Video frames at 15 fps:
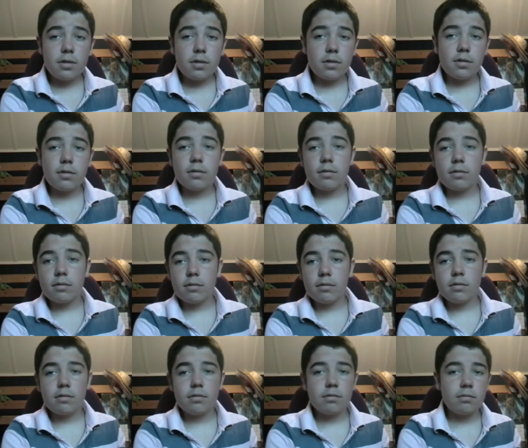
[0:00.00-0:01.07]

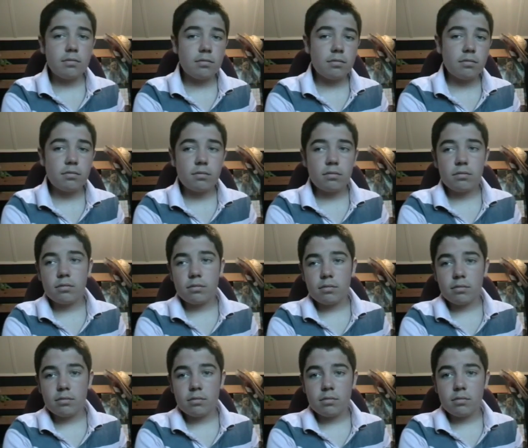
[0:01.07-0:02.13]

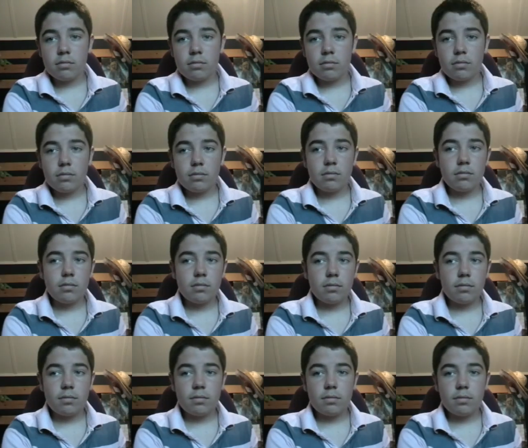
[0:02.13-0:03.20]
(no one is talking)